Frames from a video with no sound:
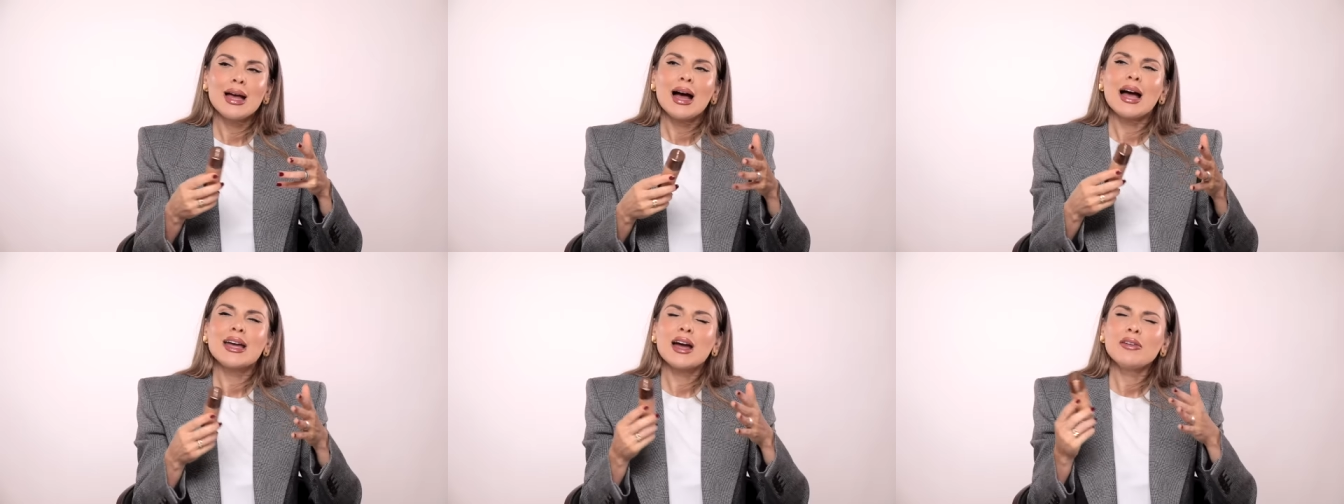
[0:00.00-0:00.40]

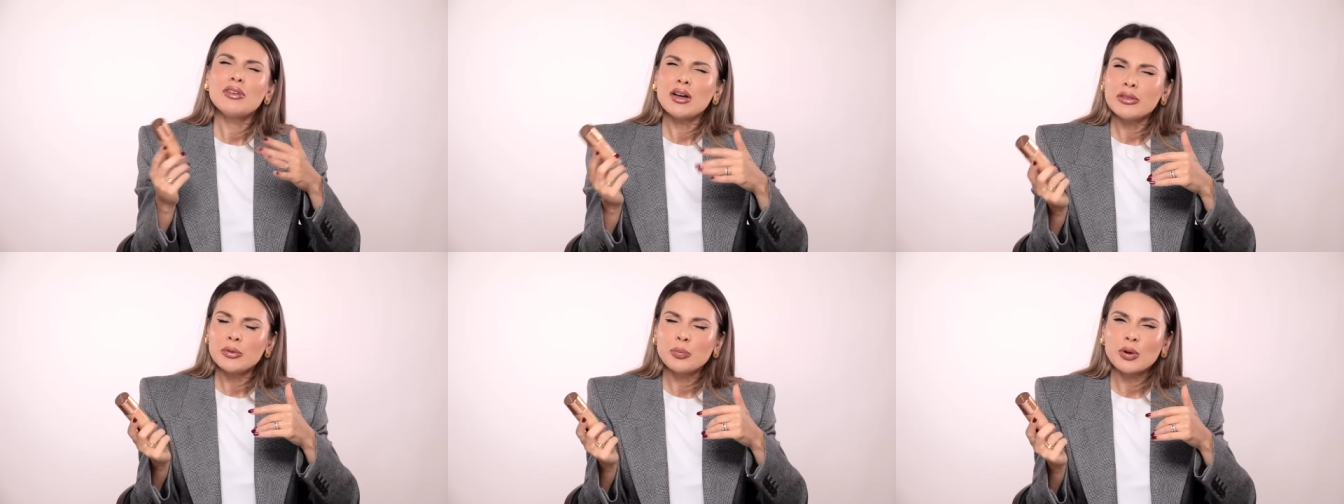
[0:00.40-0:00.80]
I have
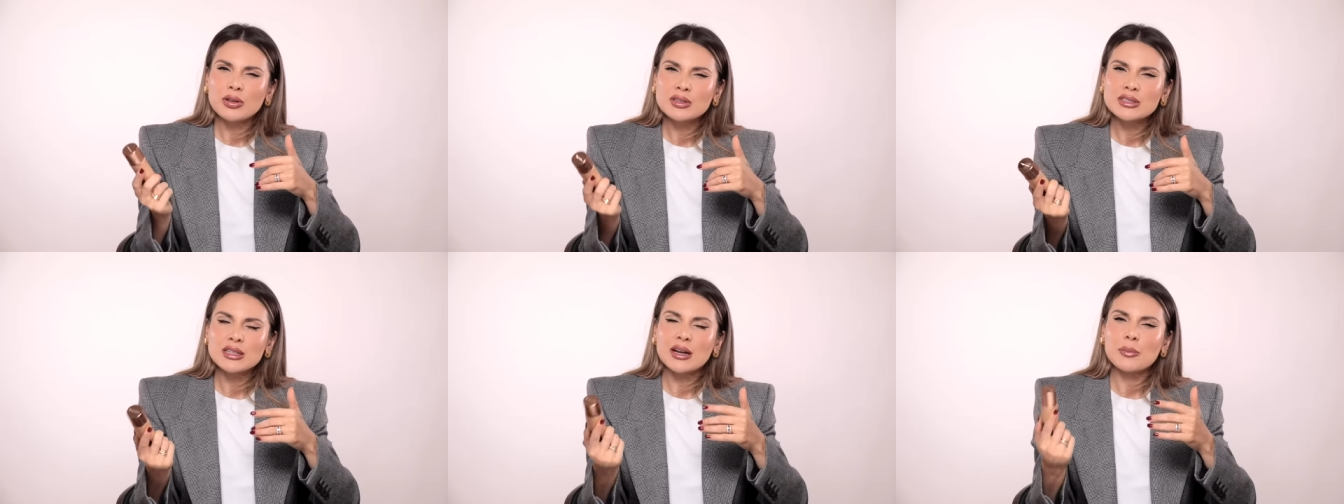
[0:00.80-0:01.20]
other
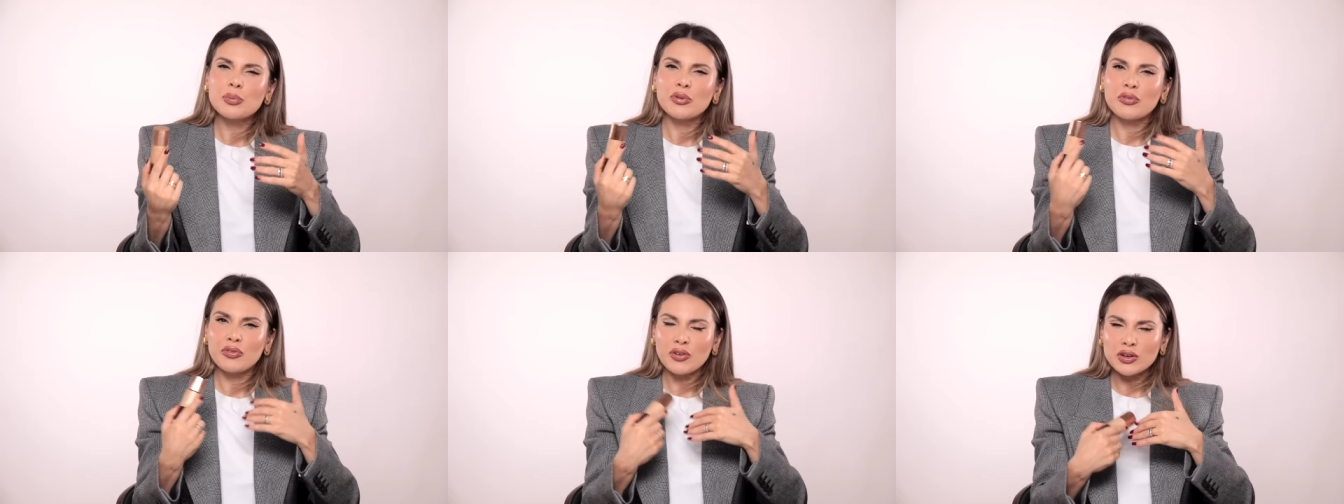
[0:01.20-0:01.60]
products that I
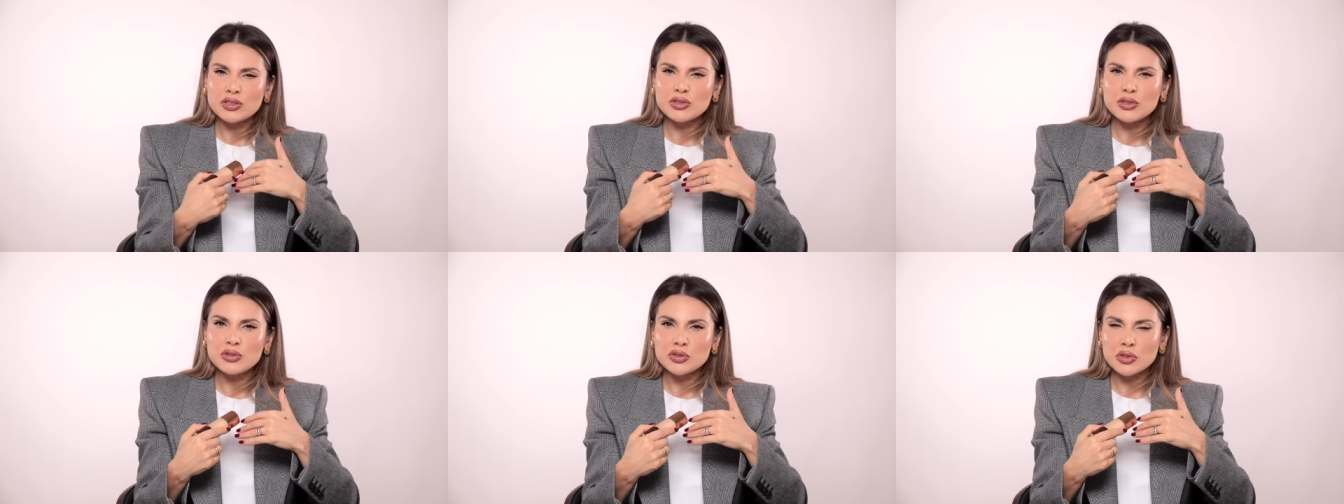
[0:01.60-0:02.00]
prefer
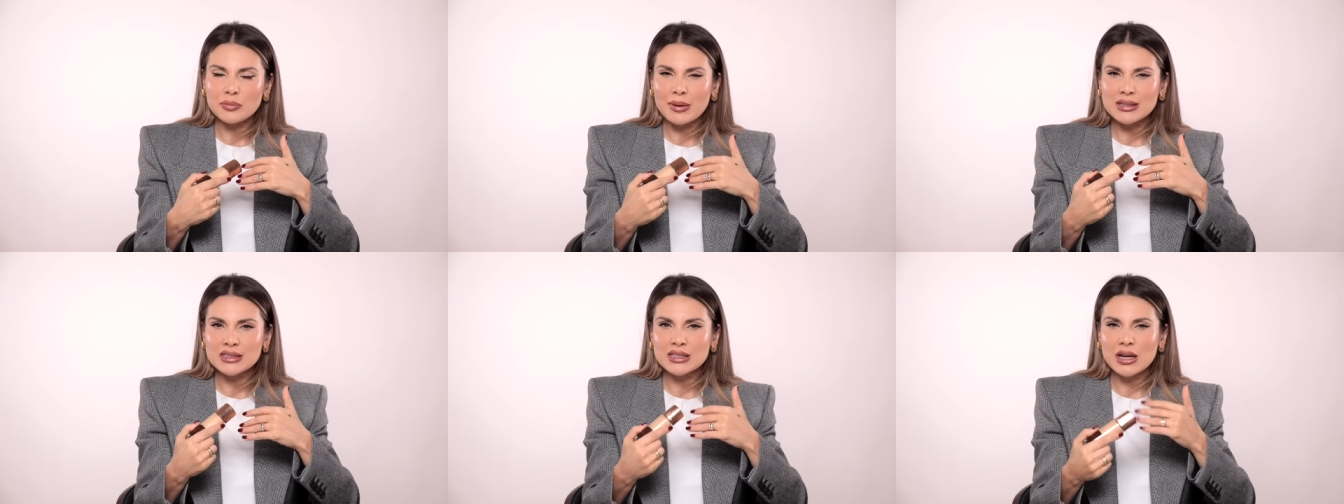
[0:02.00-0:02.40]
to use on
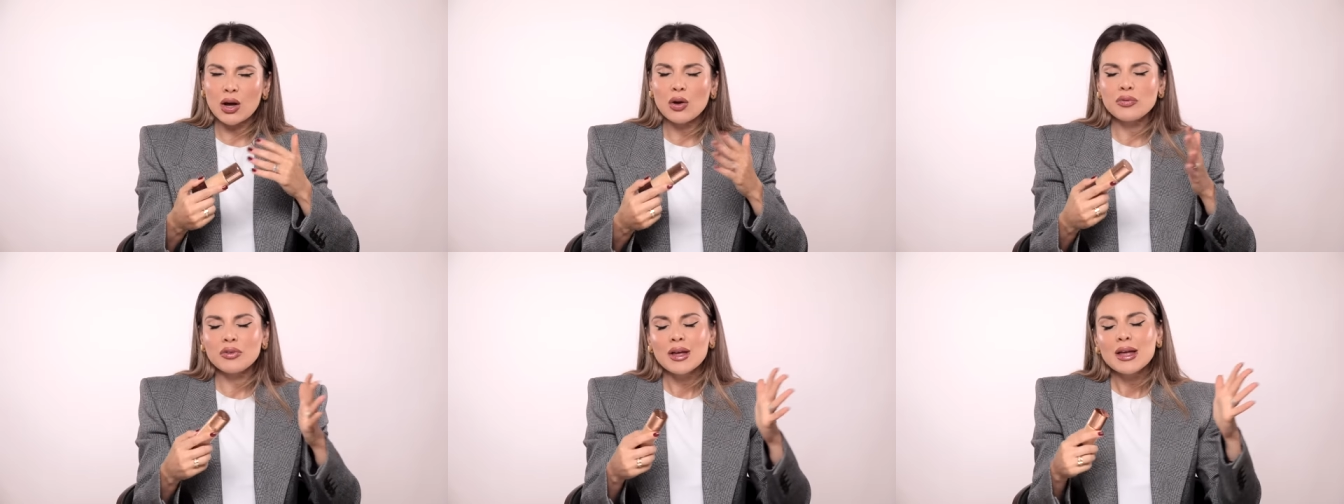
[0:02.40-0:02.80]

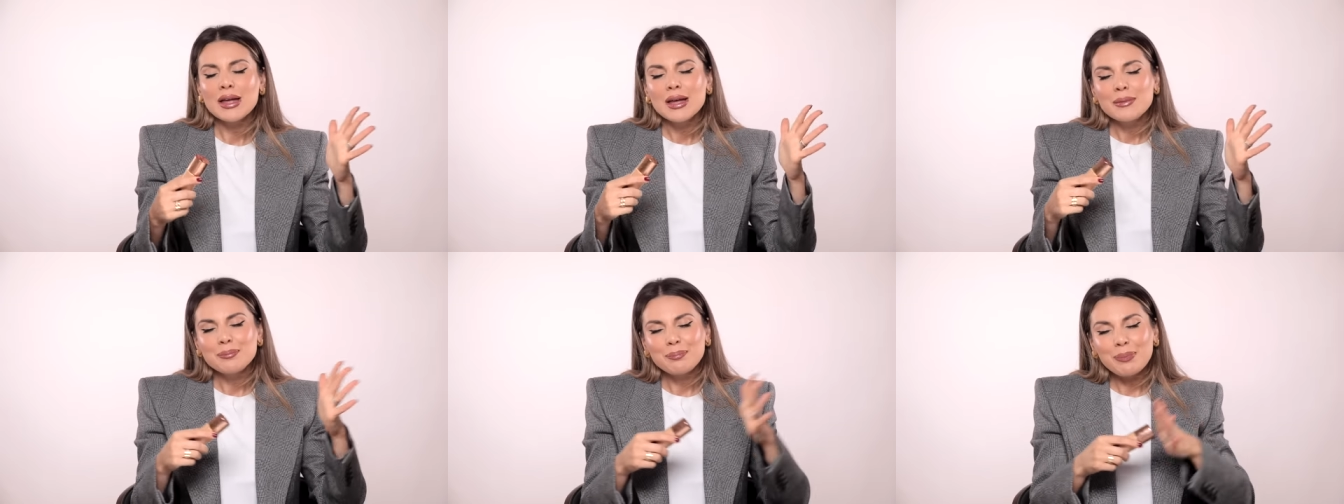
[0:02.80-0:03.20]
myself,
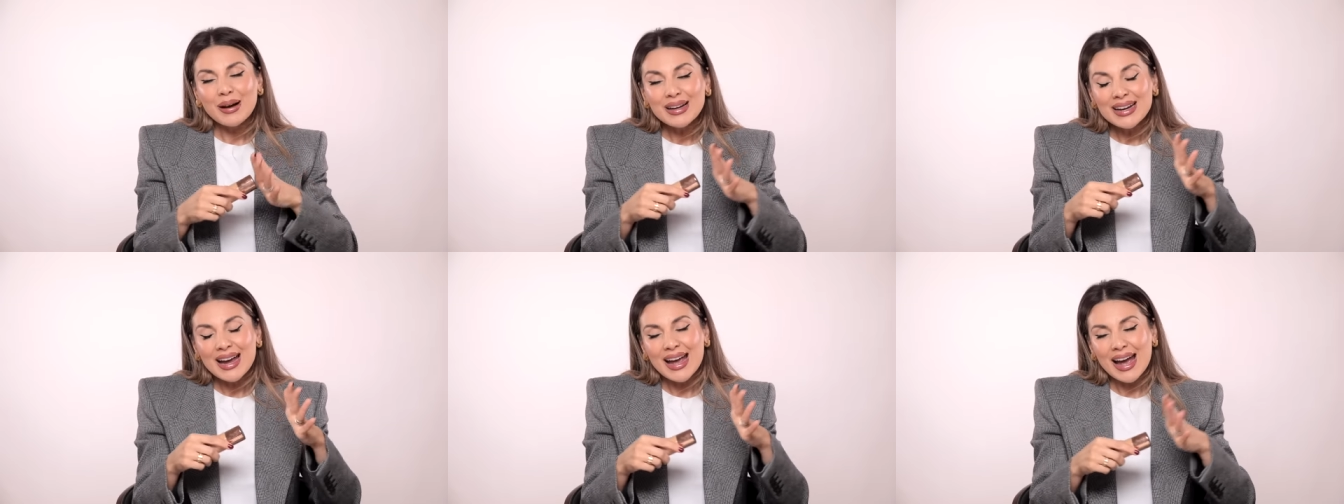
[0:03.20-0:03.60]

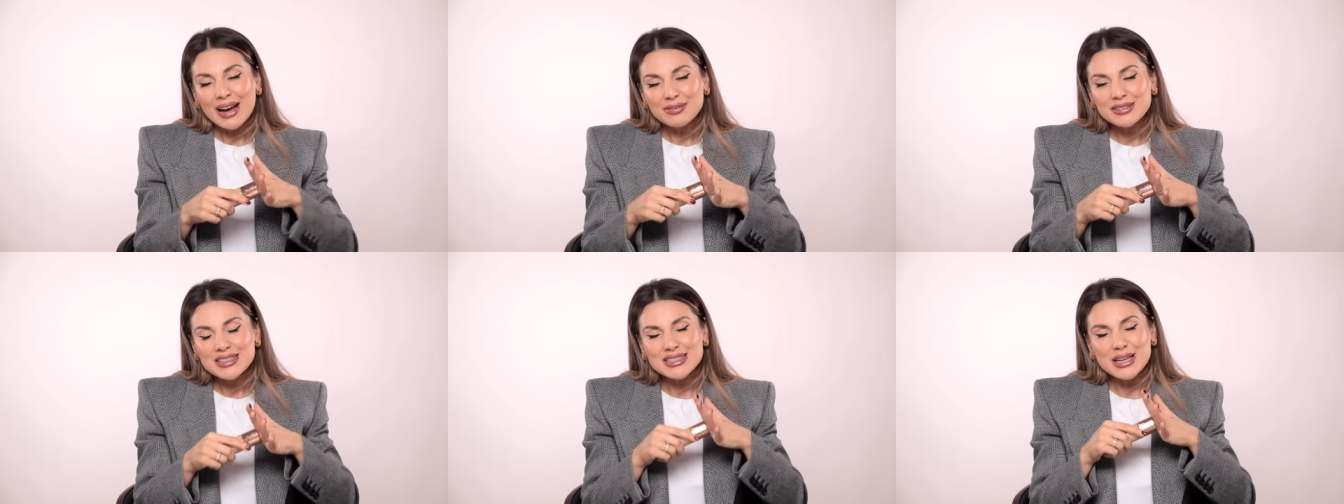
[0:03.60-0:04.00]
but I
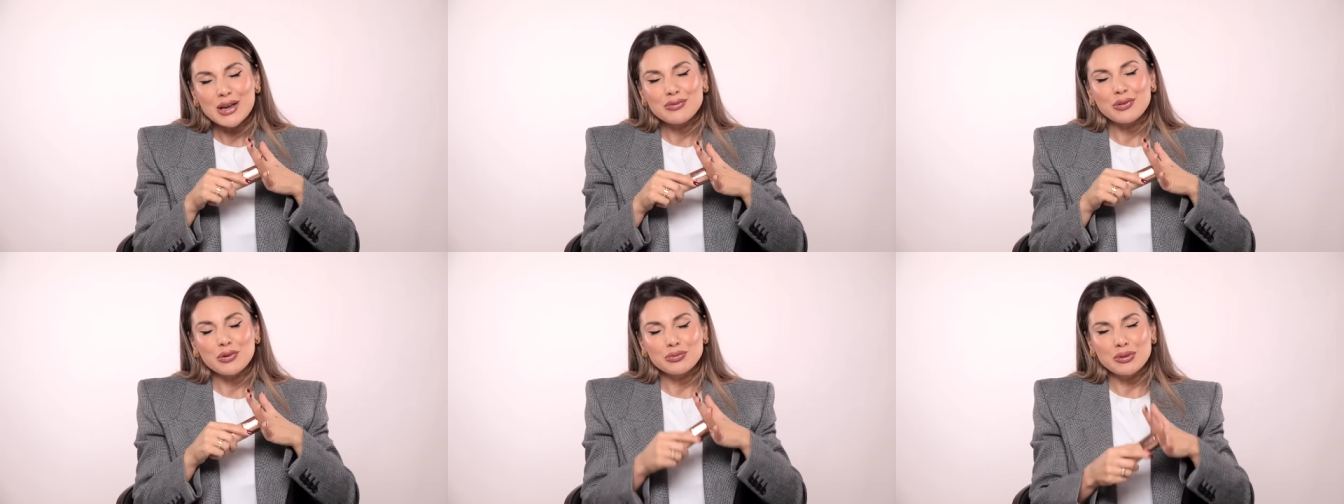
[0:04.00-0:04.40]
have to say
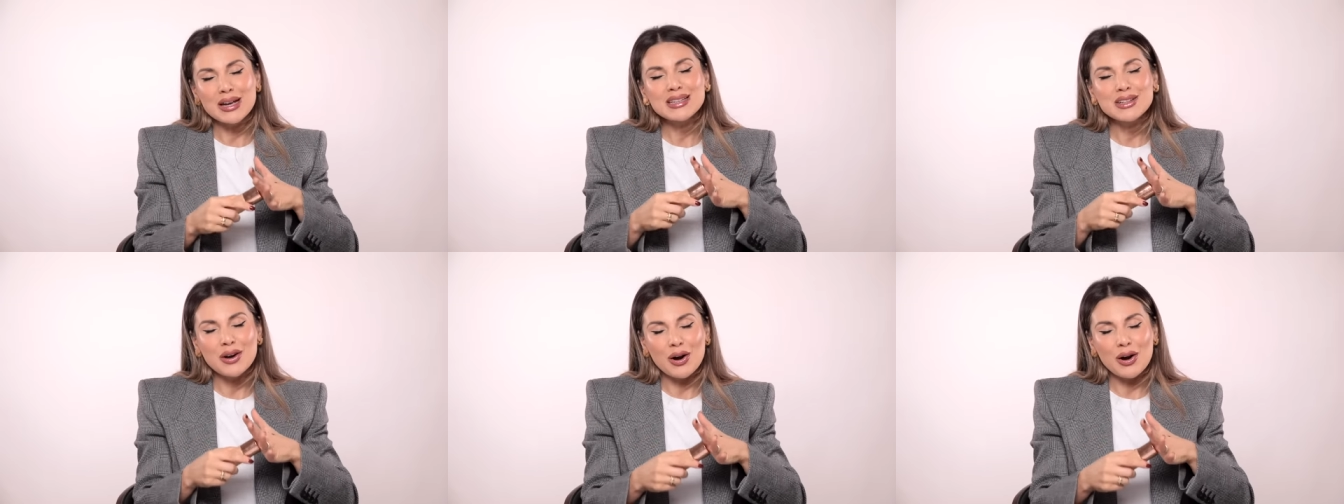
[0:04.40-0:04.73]
for red